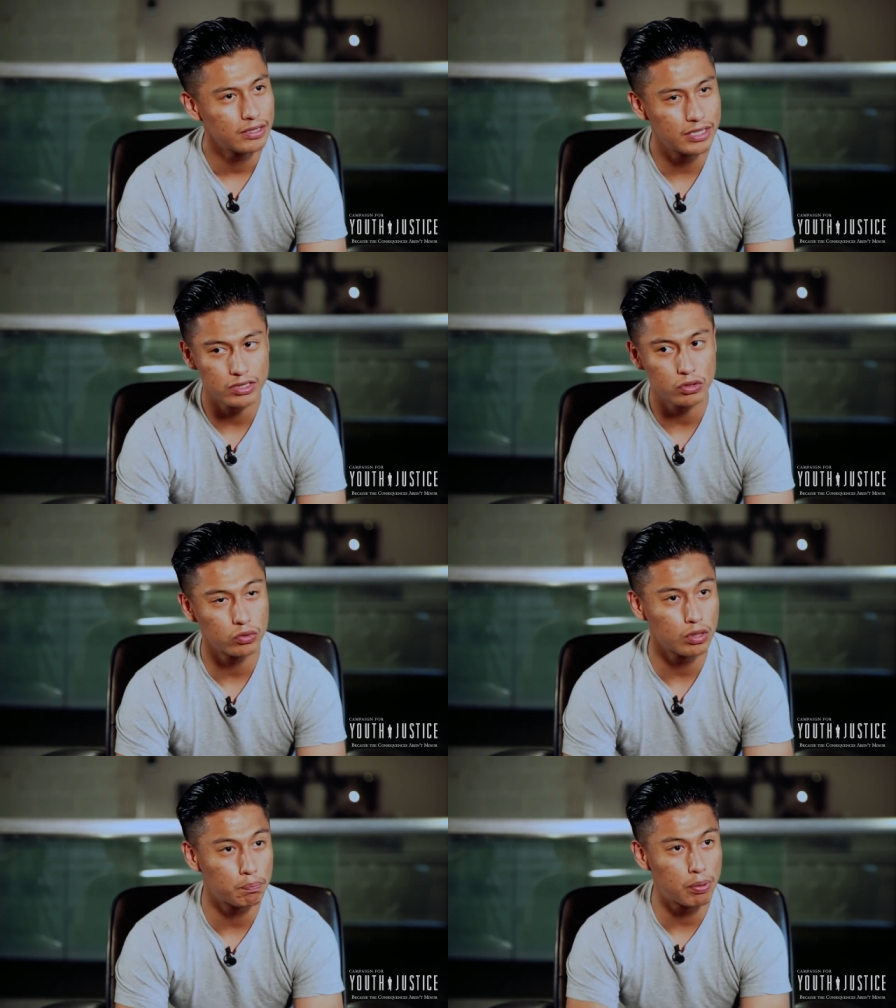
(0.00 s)
that to
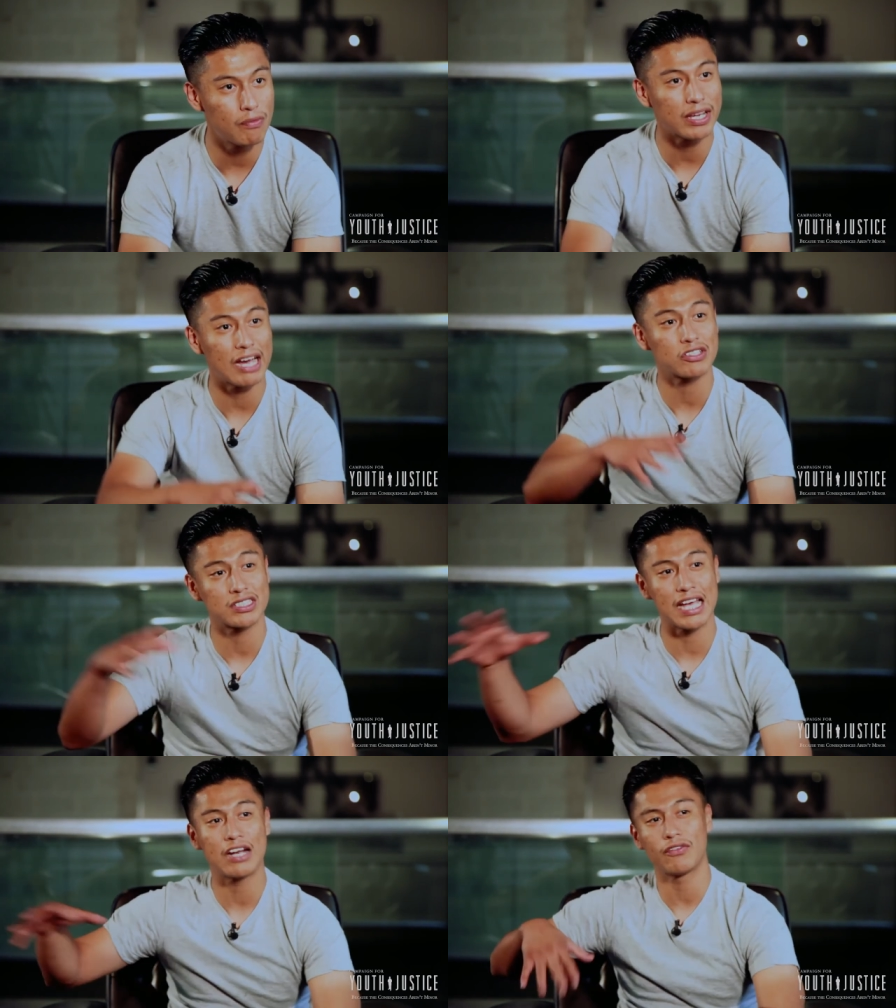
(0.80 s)
the public
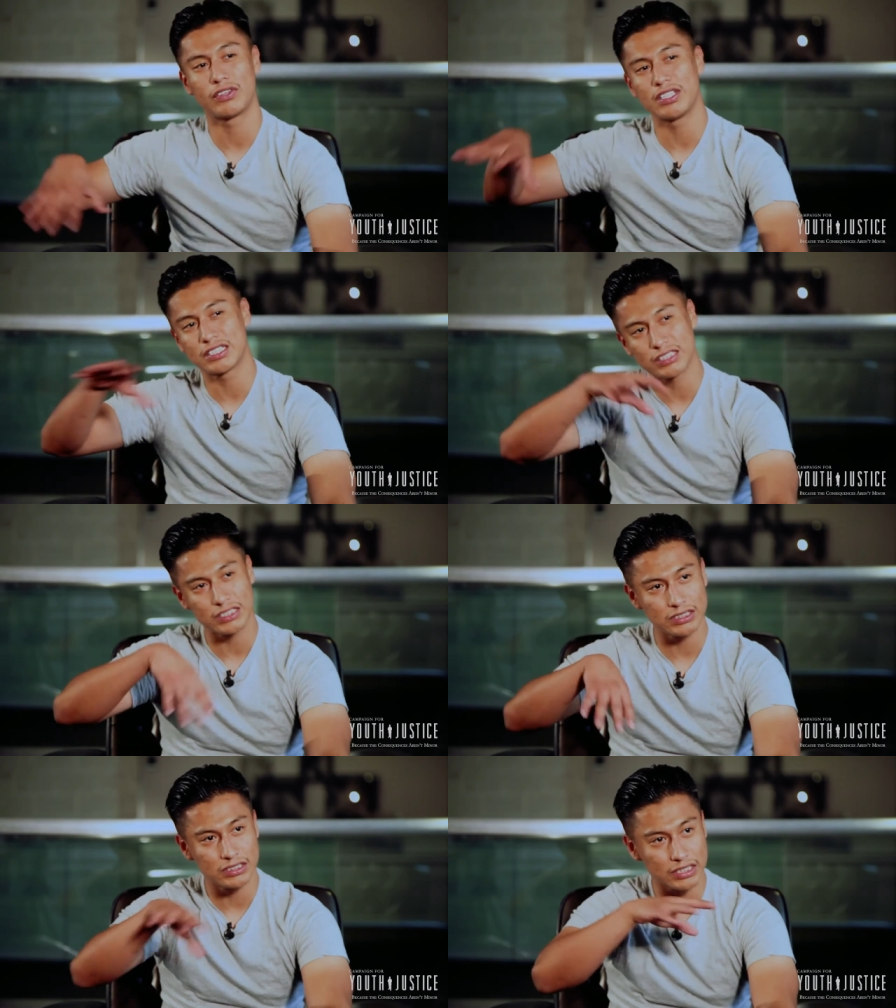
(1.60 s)
outside of
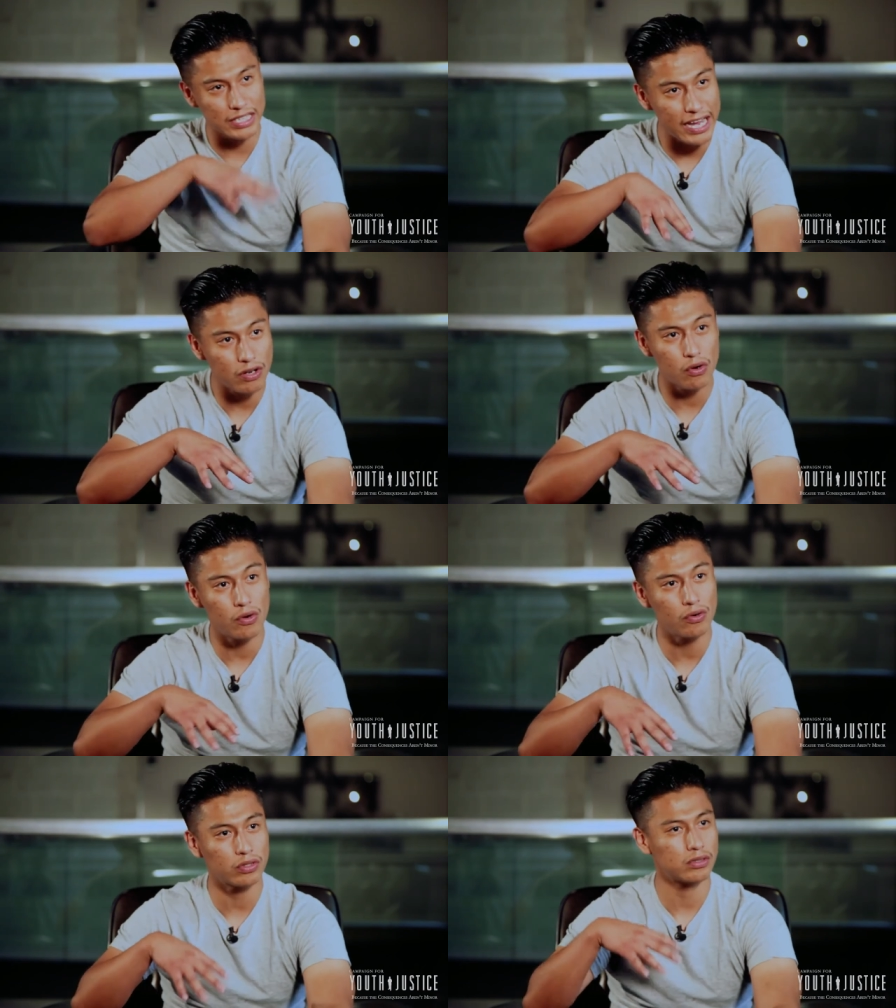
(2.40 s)
this
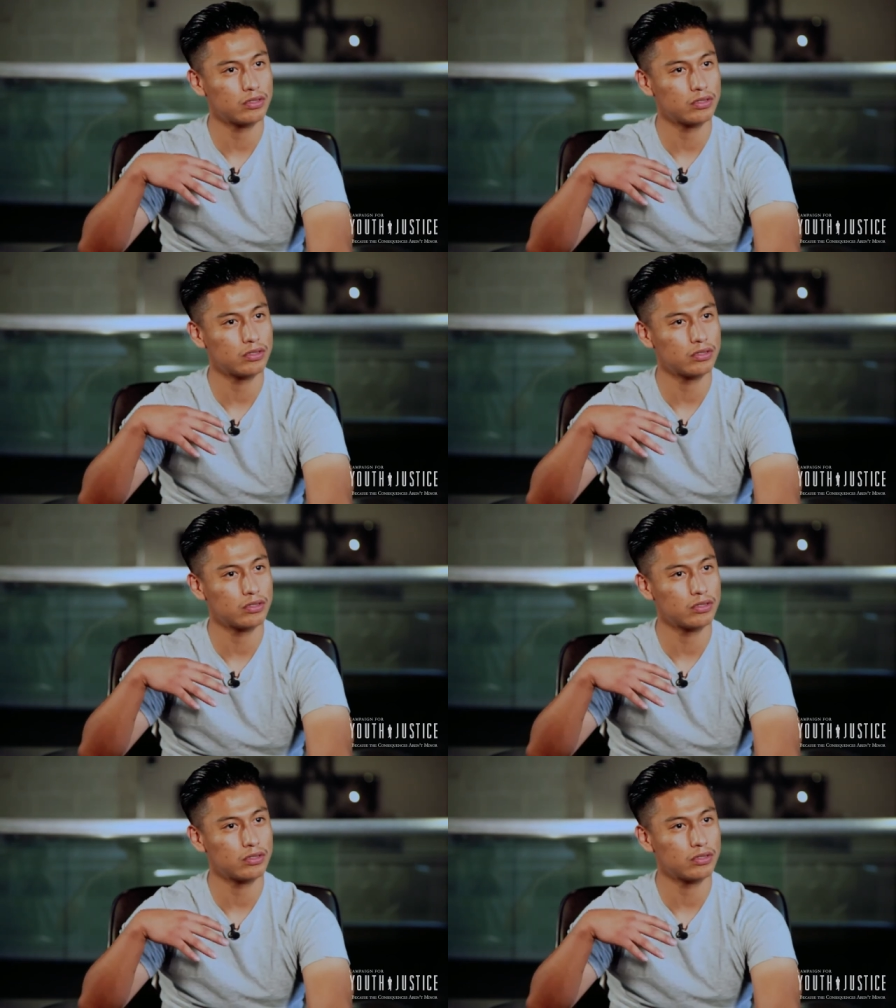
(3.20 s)
ghetto,